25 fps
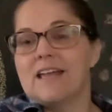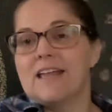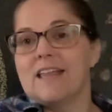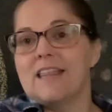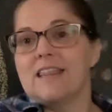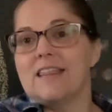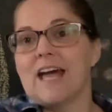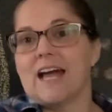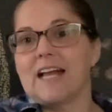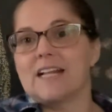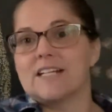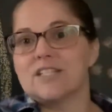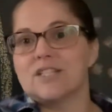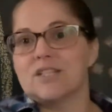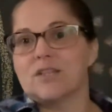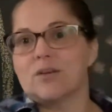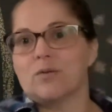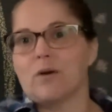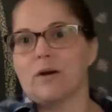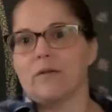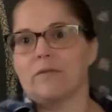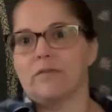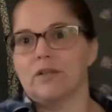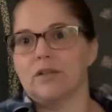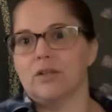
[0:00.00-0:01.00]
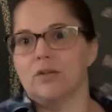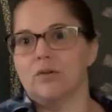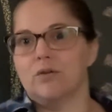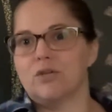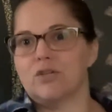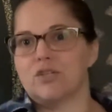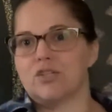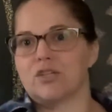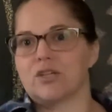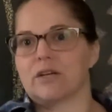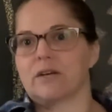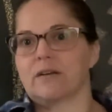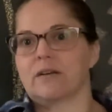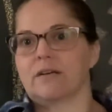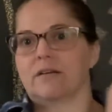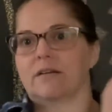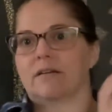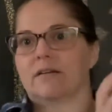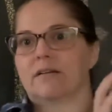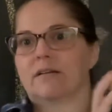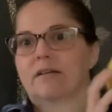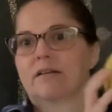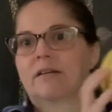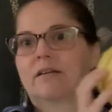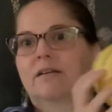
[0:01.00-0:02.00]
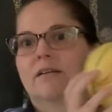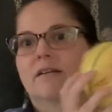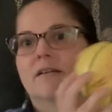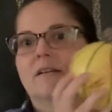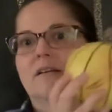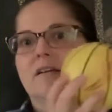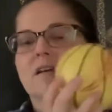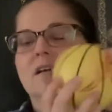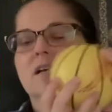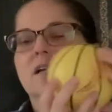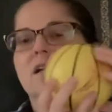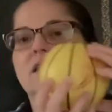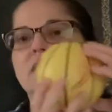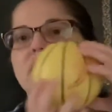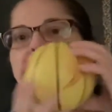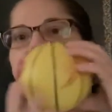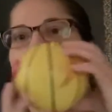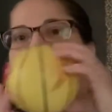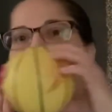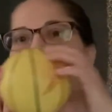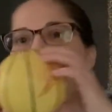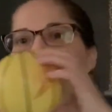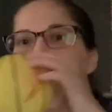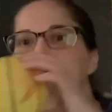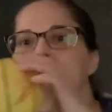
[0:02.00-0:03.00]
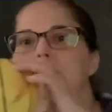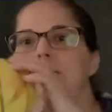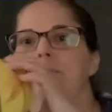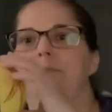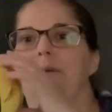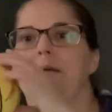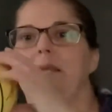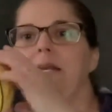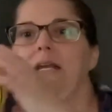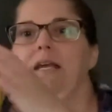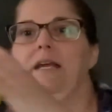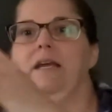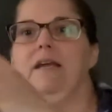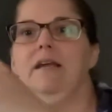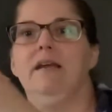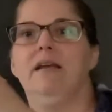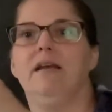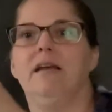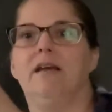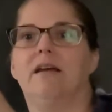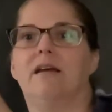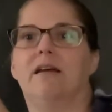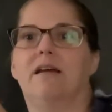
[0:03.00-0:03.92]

that's the revolution. So it's spinning